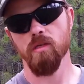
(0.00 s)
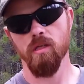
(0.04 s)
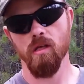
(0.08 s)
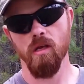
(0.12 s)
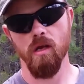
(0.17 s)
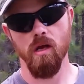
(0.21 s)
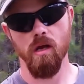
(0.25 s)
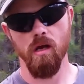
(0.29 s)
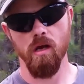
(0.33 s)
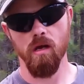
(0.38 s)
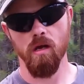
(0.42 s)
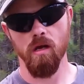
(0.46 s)
me
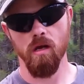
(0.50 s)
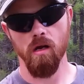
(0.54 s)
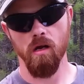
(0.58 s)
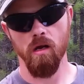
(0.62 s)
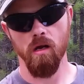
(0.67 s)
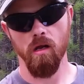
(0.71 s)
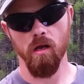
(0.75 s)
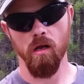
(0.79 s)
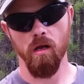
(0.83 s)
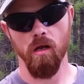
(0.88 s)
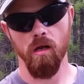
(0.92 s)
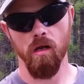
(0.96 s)
there.
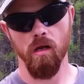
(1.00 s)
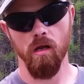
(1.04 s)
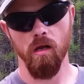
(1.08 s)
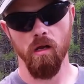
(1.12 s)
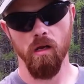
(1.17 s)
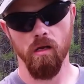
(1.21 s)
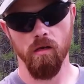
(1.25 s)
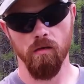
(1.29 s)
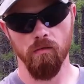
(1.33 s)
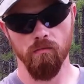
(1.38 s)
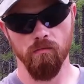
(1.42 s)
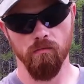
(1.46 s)

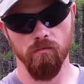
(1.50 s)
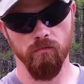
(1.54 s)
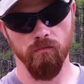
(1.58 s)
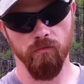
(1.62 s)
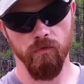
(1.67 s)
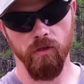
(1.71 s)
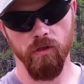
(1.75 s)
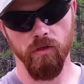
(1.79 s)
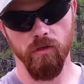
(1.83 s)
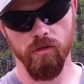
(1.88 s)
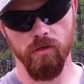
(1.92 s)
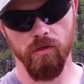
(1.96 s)

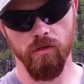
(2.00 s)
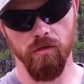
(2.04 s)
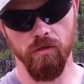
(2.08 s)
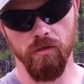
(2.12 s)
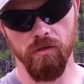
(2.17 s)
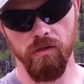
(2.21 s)
Feels and